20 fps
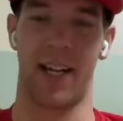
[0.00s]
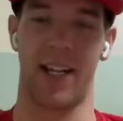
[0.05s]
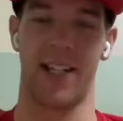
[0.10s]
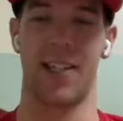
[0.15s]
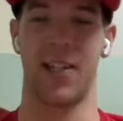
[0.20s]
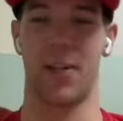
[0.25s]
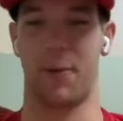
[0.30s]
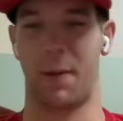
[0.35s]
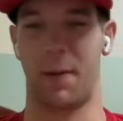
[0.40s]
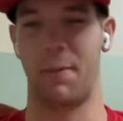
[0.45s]

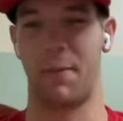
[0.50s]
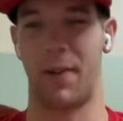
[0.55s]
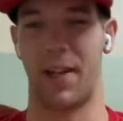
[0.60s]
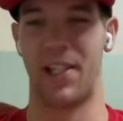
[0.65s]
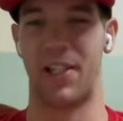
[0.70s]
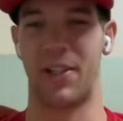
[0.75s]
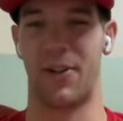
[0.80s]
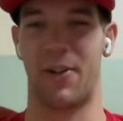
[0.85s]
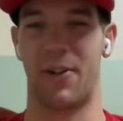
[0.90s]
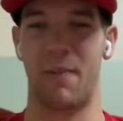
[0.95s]
seconds to Quinn
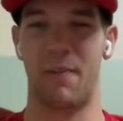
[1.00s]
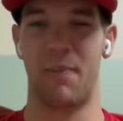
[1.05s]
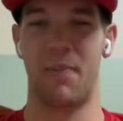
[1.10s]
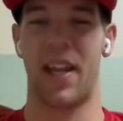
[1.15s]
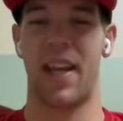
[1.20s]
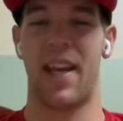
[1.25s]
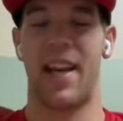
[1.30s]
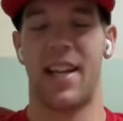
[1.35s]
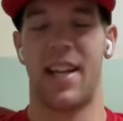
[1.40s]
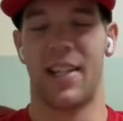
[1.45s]
Wentzel.
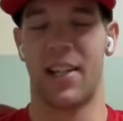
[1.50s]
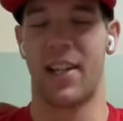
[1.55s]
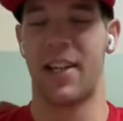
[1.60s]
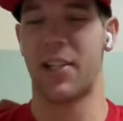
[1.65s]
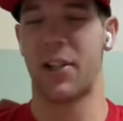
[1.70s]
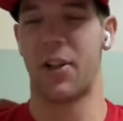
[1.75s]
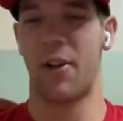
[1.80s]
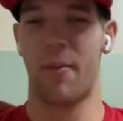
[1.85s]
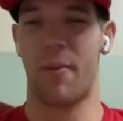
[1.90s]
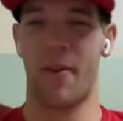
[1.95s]
So that
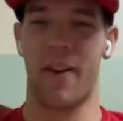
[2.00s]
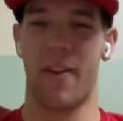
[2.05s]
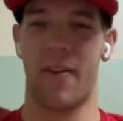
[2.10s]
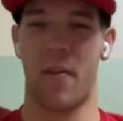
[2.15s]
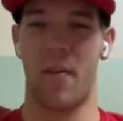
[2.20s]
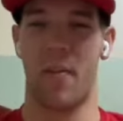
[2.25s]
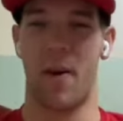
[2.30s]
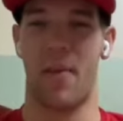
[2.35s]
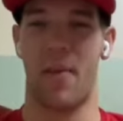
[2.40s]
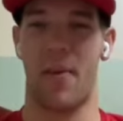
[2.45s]
was a little ah. bit of
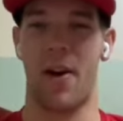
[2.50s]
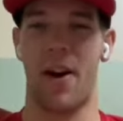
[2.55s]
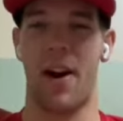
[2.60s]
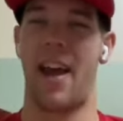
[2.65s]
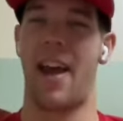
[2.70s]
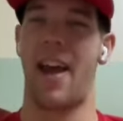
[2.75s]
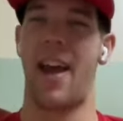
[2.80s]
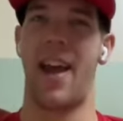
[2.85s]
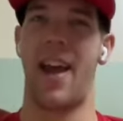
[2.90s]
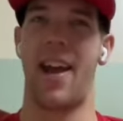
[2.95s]
a bummer.
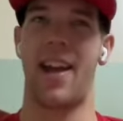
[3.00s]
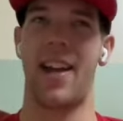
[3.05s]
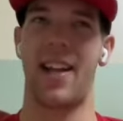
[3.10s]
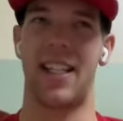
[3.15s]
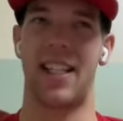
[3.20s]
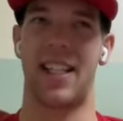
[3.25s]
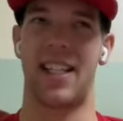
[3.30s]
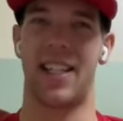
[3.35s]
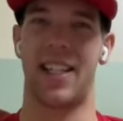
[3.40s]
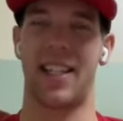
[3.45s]

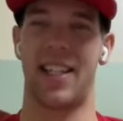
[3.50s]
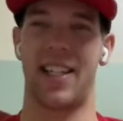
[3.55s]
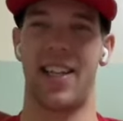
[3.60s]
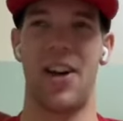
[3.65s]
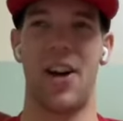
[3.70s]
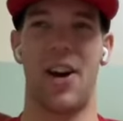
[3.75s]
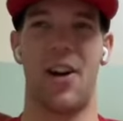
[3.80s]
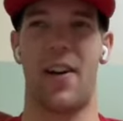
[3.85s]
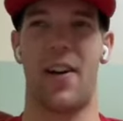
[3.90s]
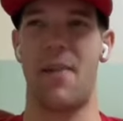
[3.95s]
And, you
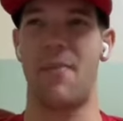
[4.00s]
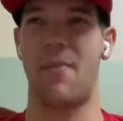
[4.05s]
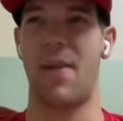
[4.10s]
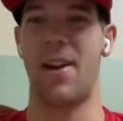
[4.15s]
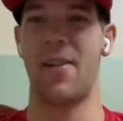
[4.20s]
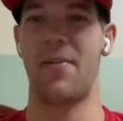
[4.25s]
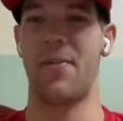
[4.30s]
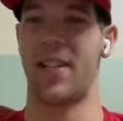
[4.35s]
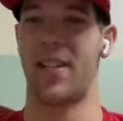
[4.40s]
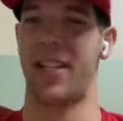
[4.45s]
know, I
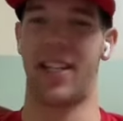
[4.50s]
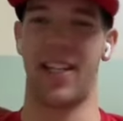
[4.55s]
made a